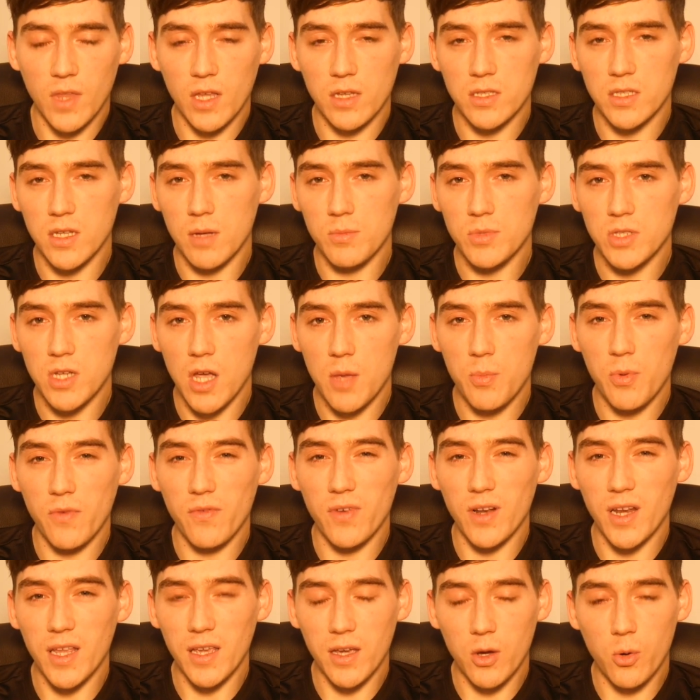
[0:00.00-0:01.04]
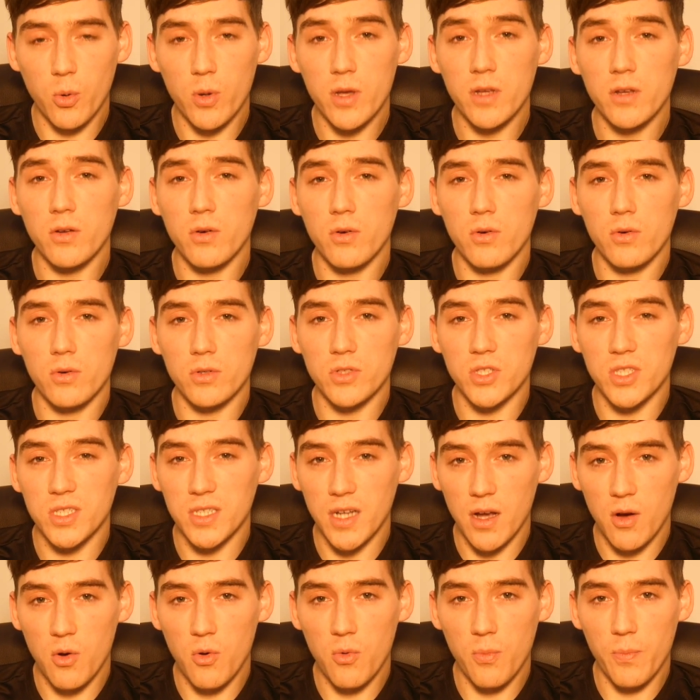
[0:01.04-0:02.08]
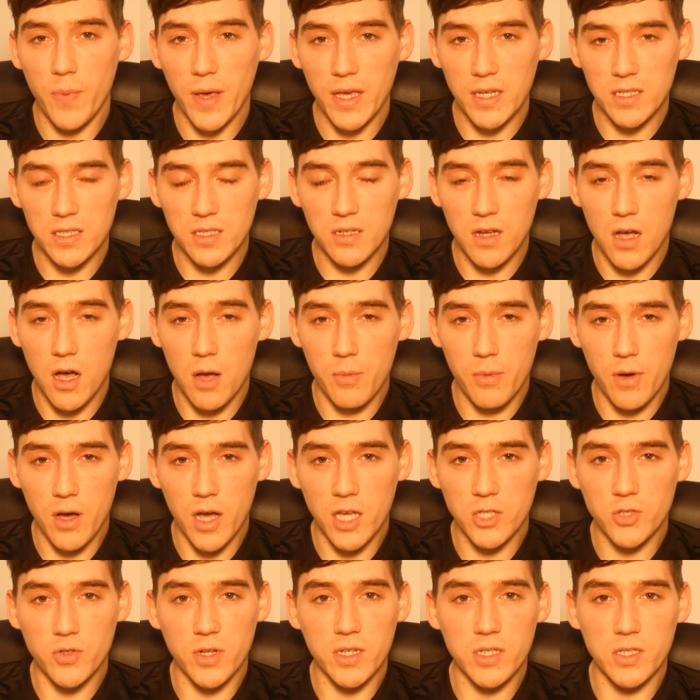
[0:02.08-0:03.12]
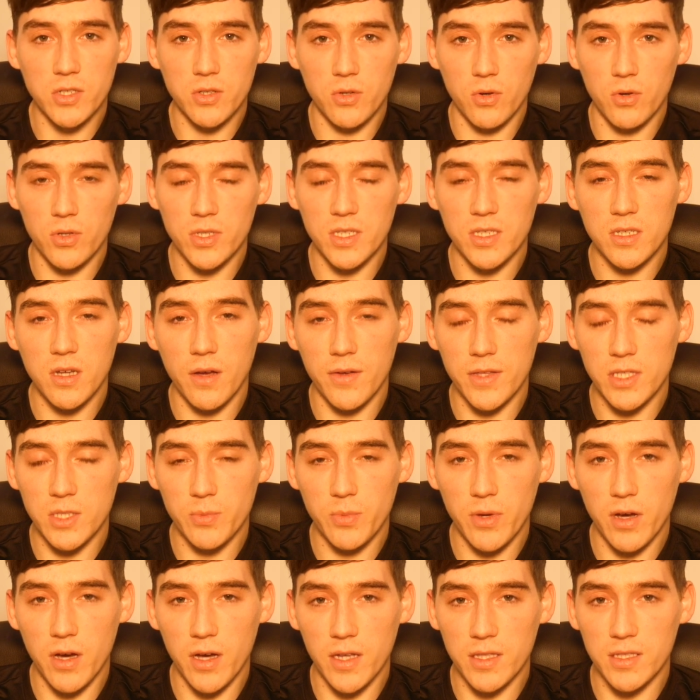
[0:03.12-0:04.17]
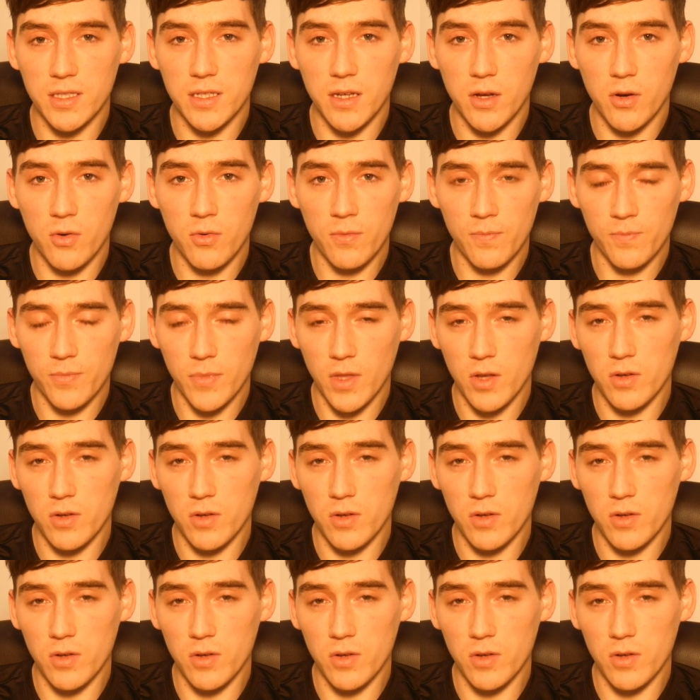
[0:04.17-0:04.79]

some type of liquid or gel-based carbohydrate source is going to be ideal